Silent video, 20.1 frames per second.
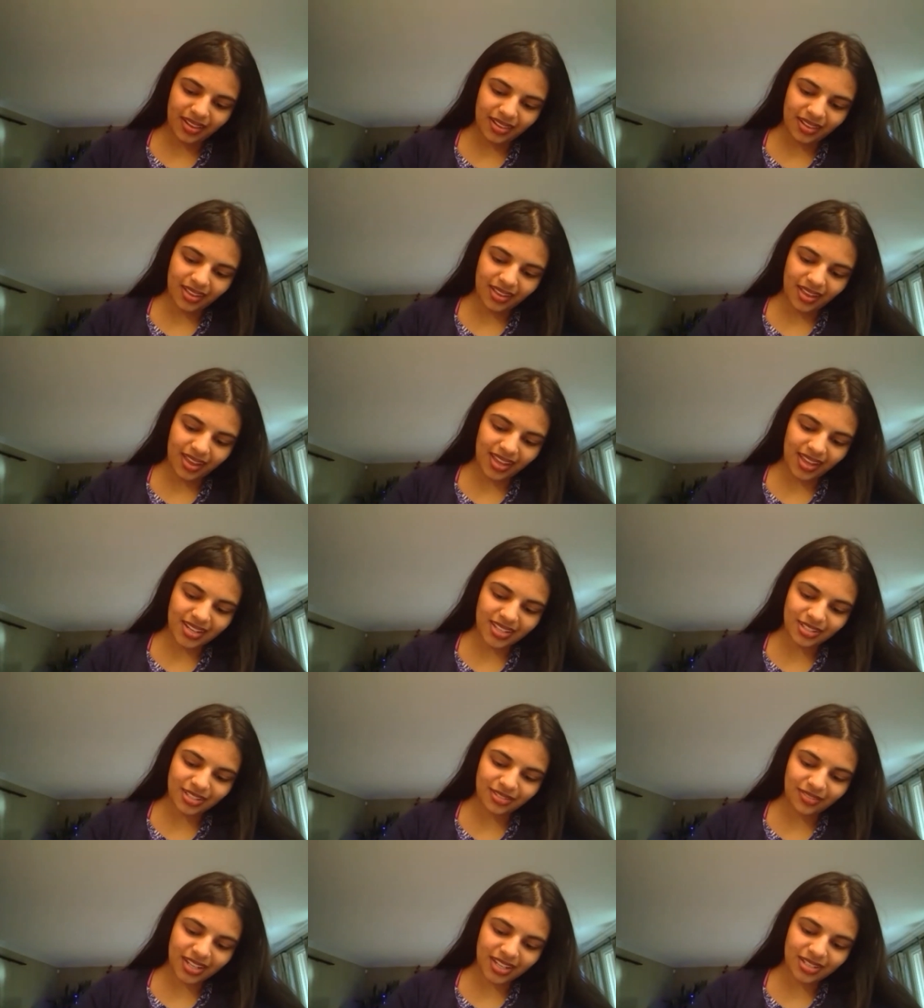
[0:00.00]
And does
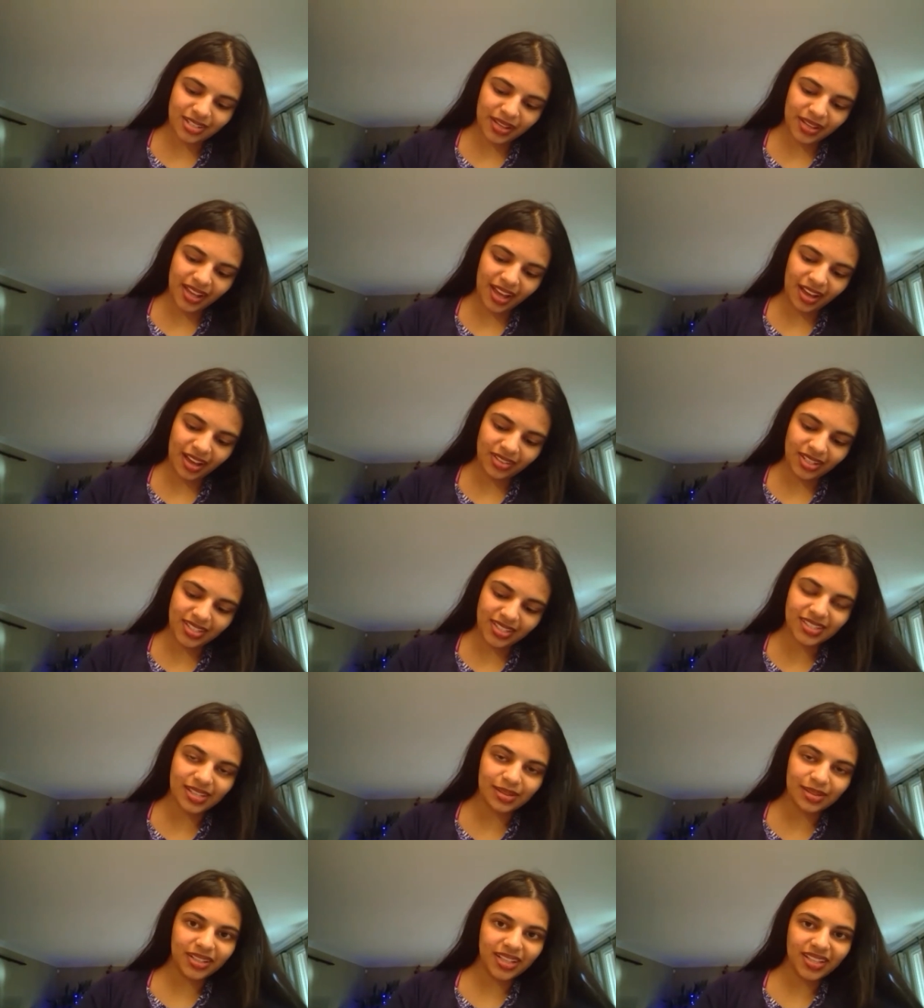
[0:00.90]
Fatima have any
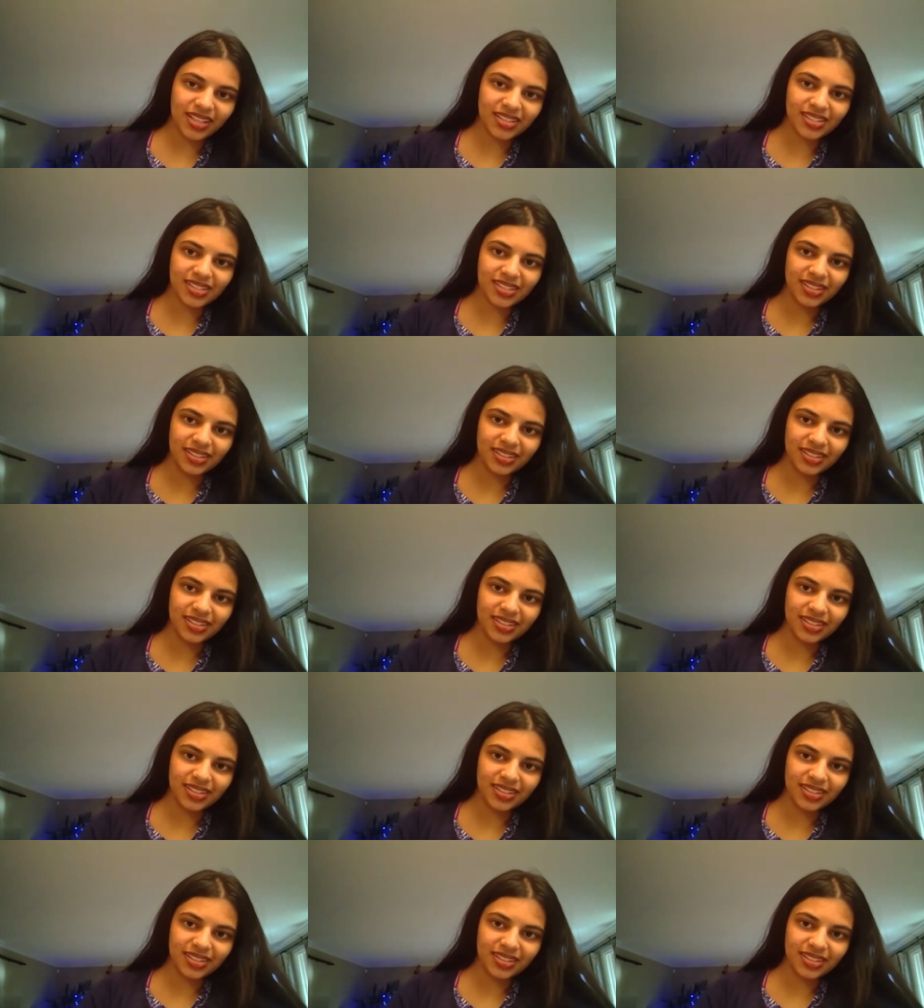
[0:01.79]
siblings?